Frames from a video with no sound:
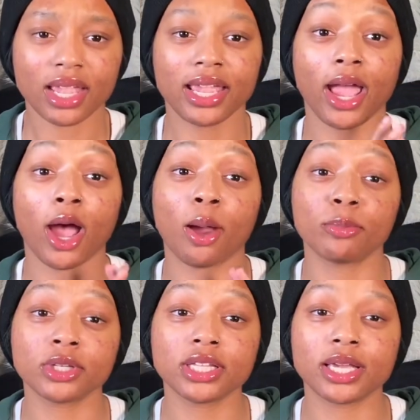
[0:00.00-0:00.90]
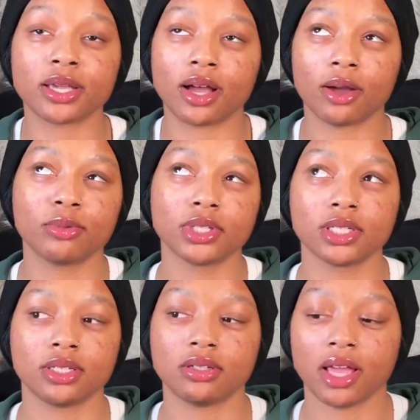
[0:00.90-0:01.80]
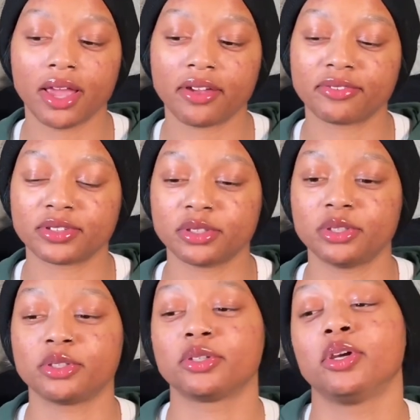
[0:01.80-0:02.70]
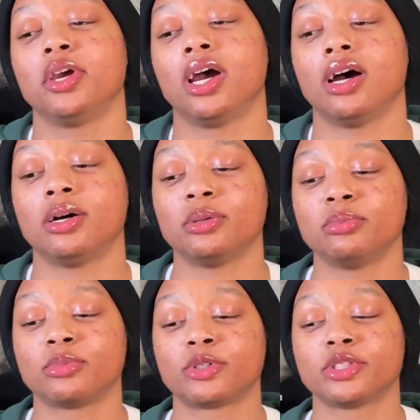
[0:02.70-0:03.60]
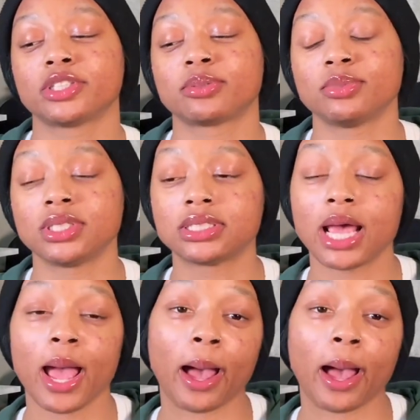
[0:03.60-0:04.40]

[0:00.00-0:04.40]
yeah, I really had fun Christmas.